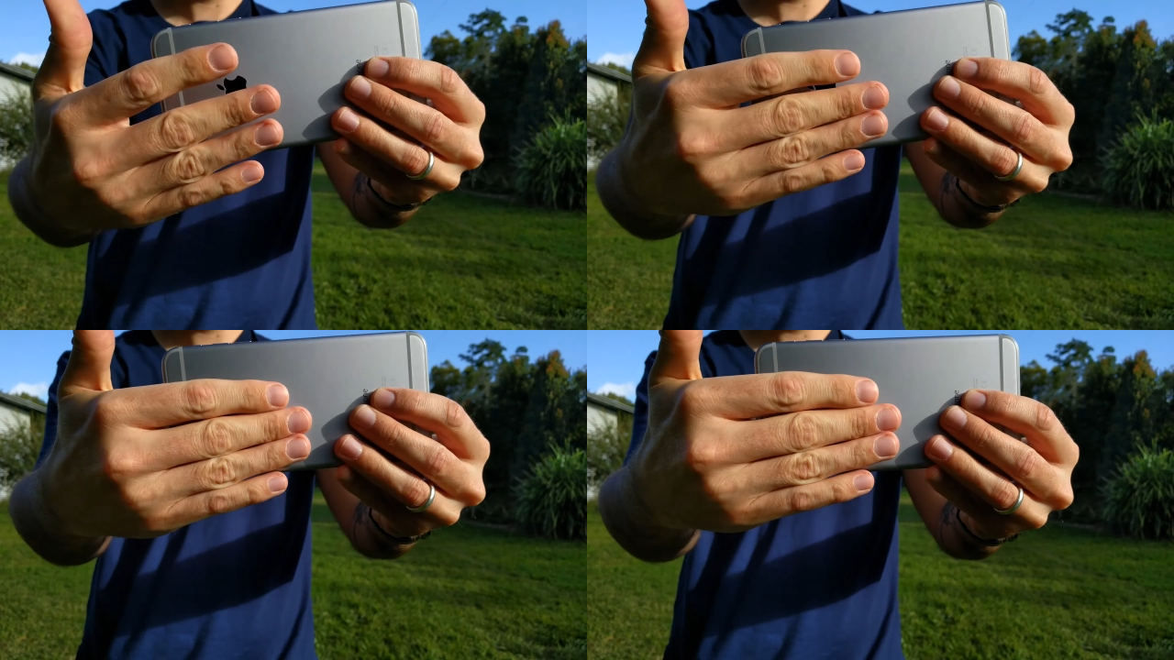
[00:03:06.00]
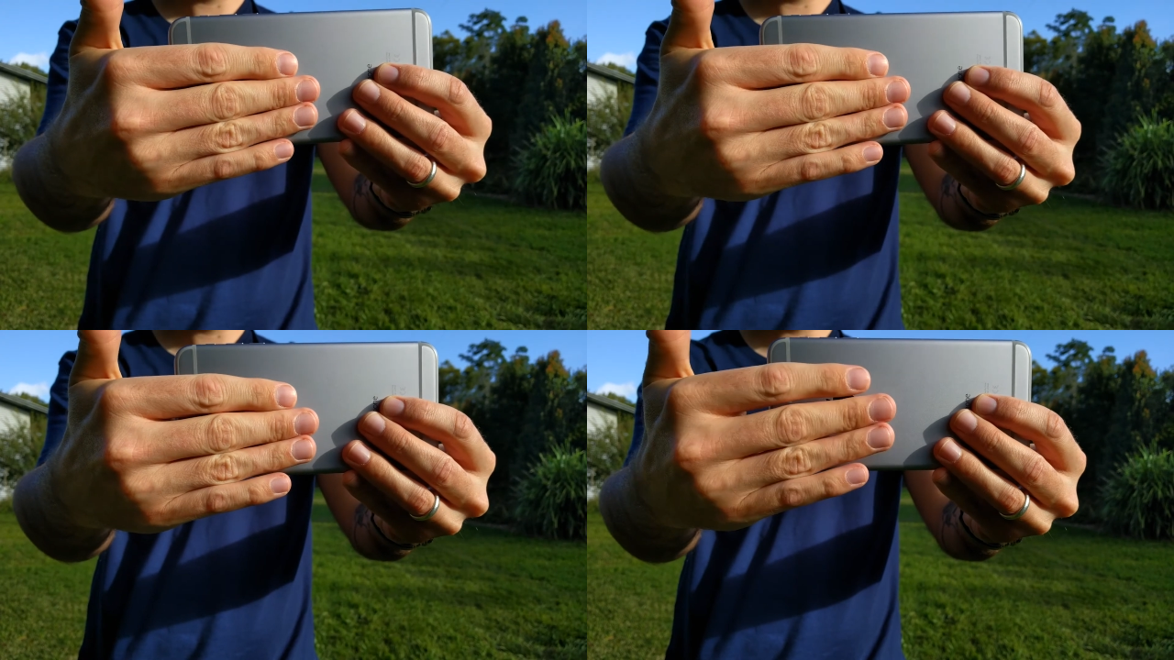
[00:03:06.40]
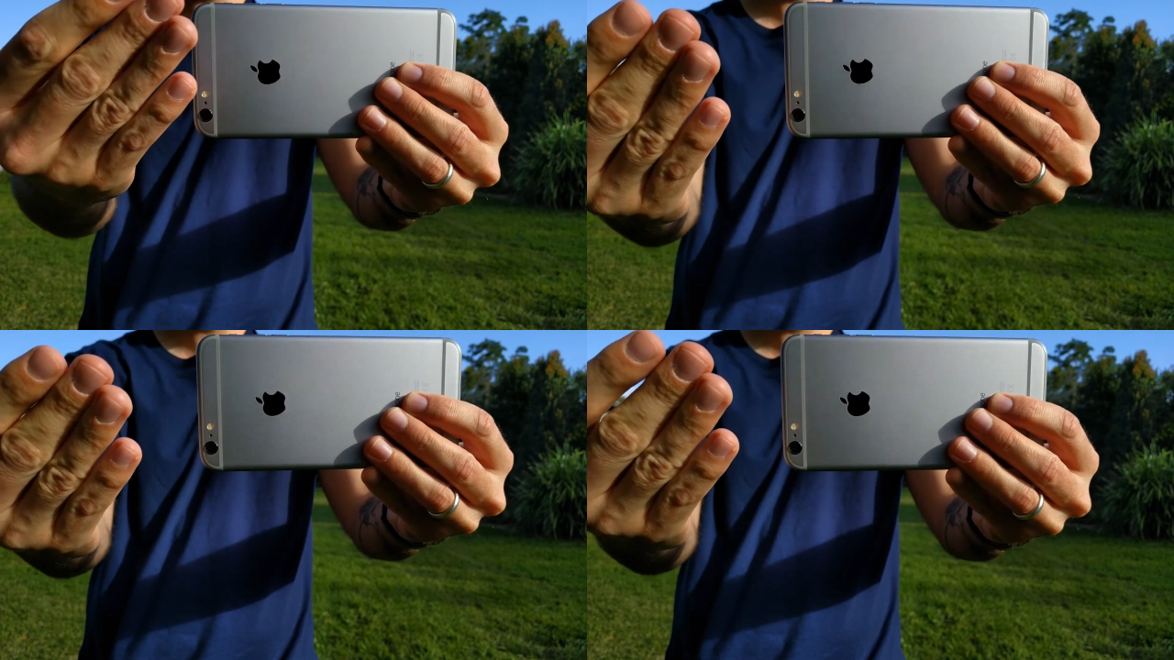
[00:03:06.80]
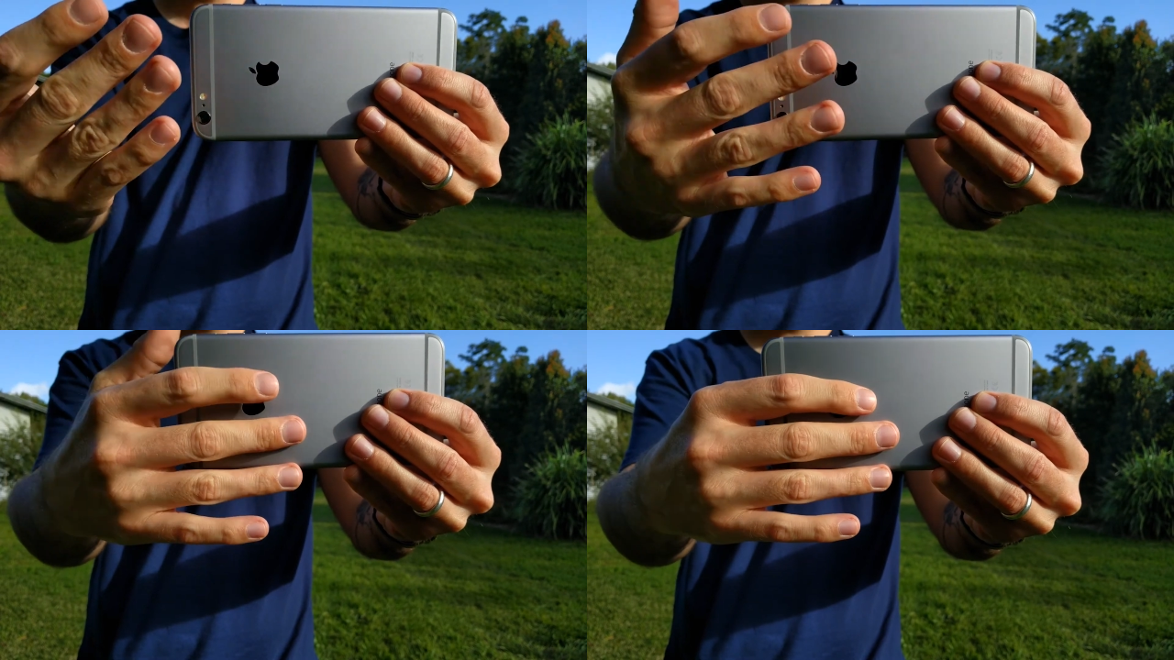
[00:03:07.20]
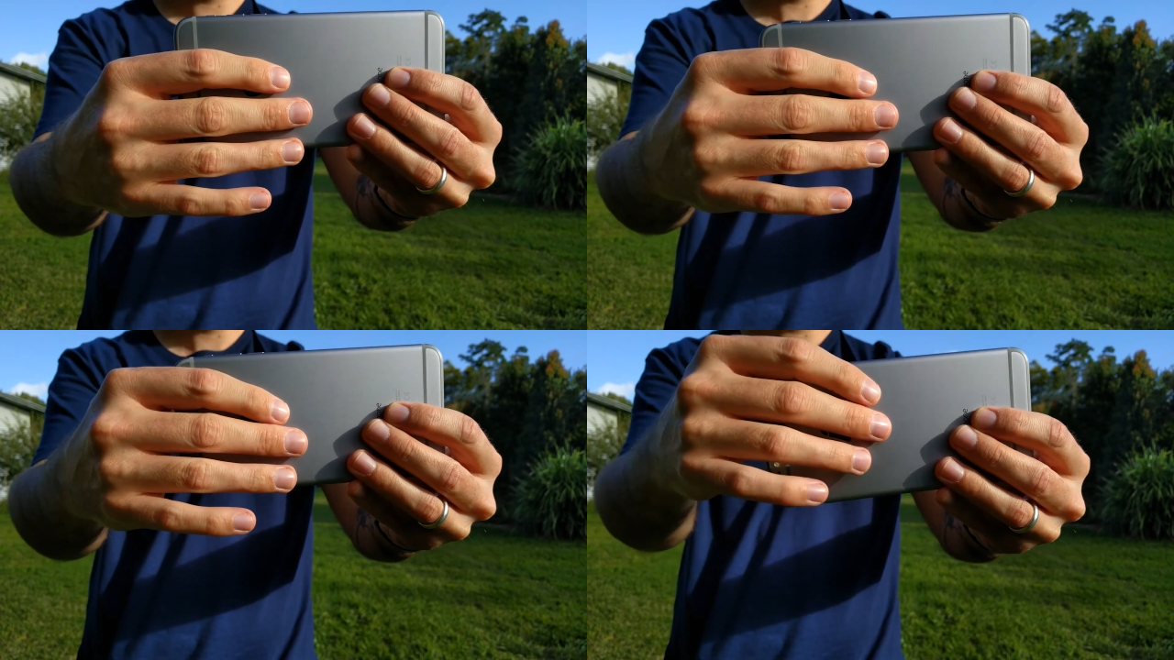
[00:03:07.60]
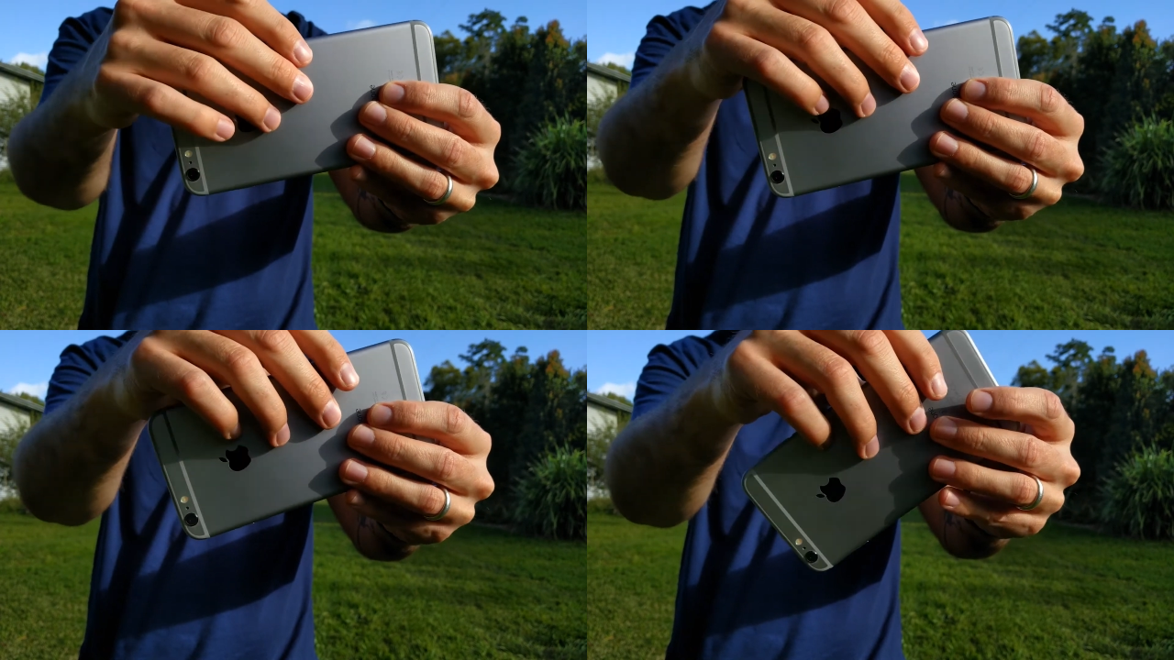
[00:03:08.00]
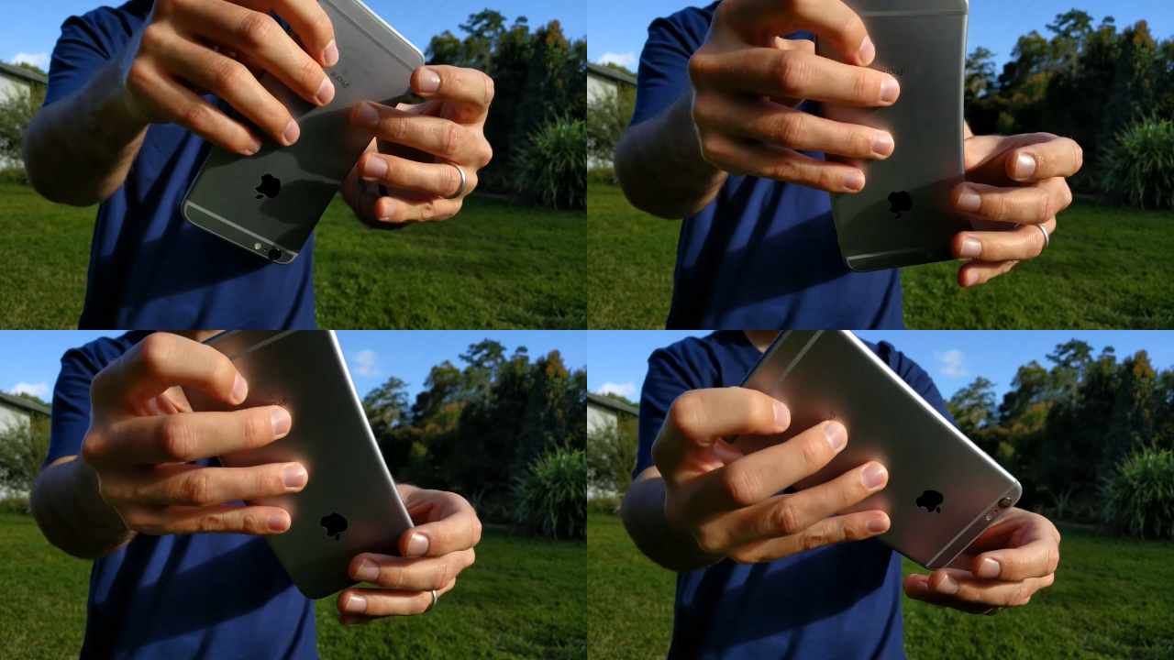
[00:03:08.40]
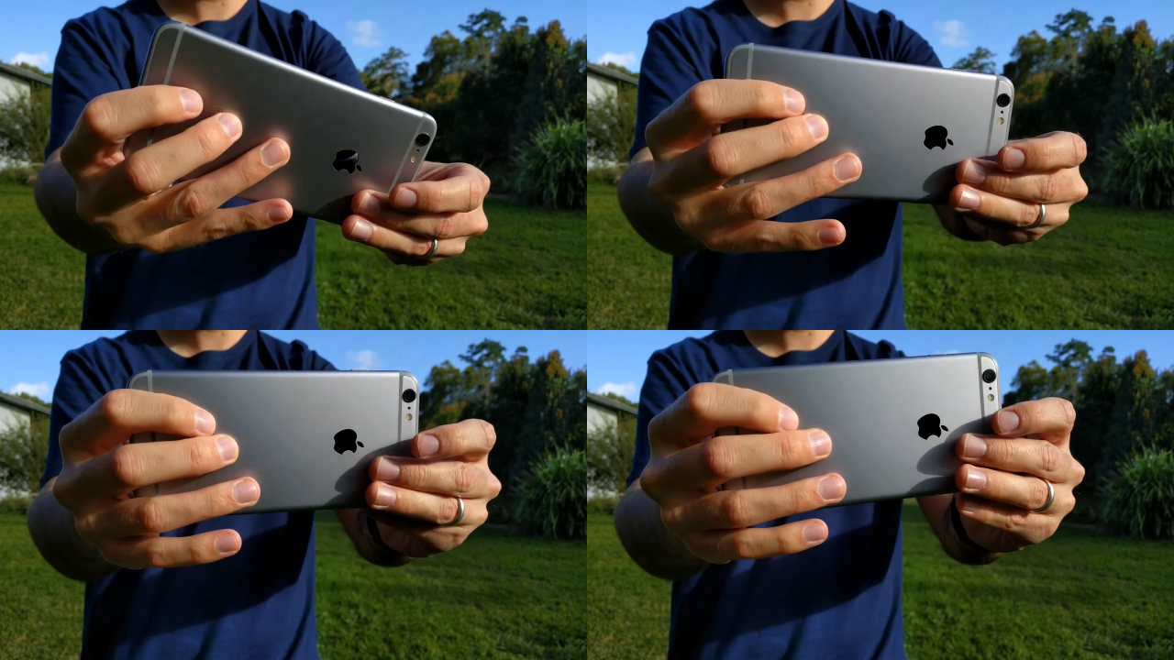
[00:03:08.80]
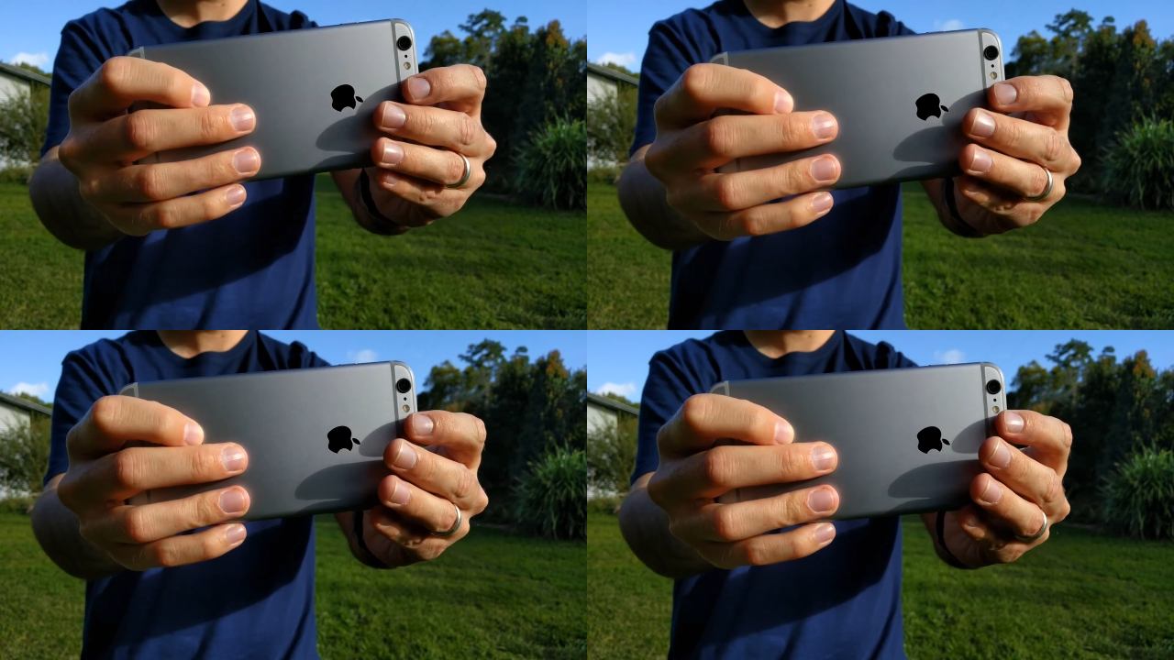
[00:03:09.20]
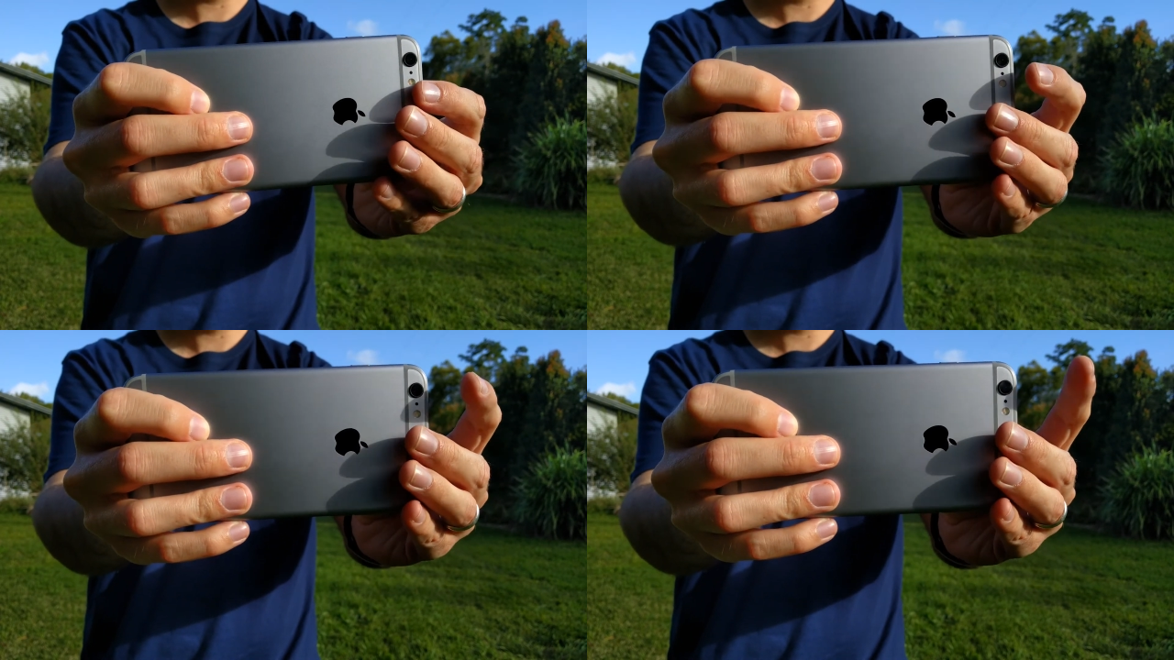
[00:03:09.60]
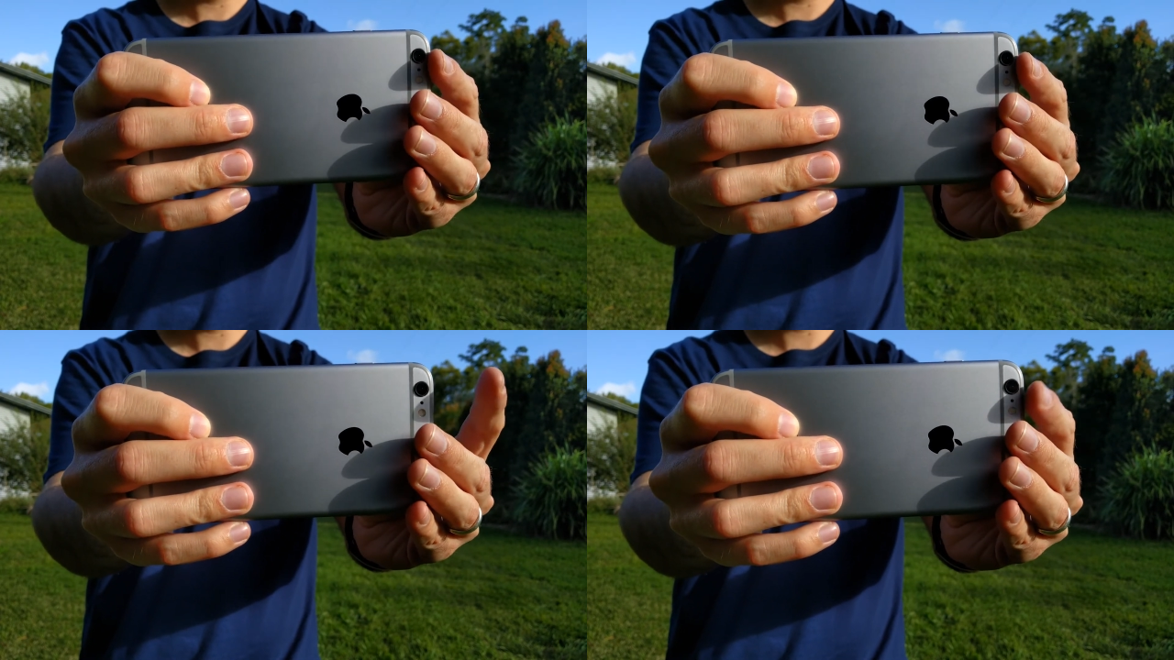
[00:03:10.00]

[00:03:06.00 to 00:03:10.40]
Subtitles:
[unreadable: no face in view]